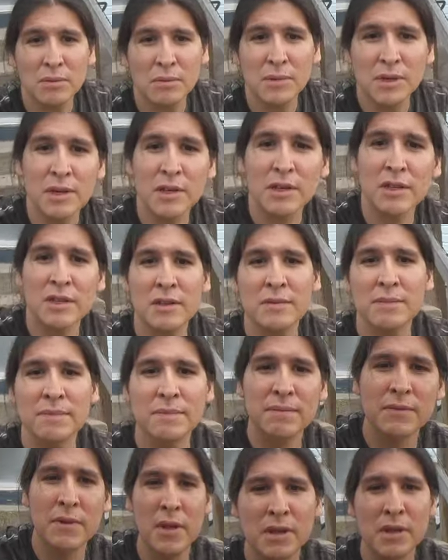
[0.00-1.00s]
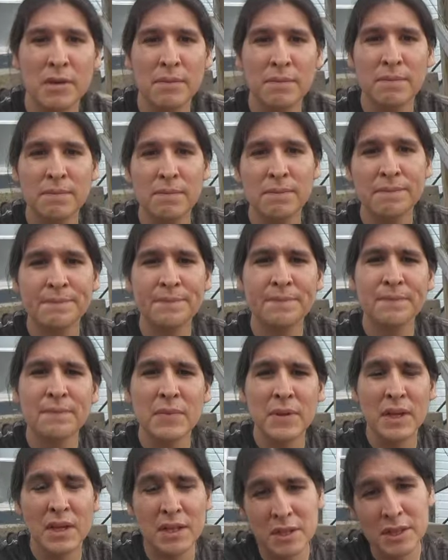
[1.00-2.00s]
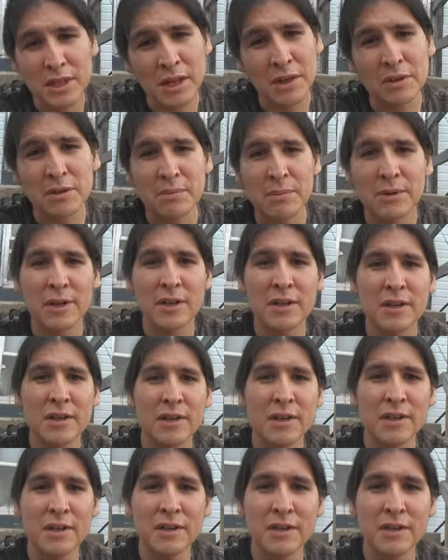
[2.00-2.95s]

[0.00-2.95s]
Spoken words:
America, in South America.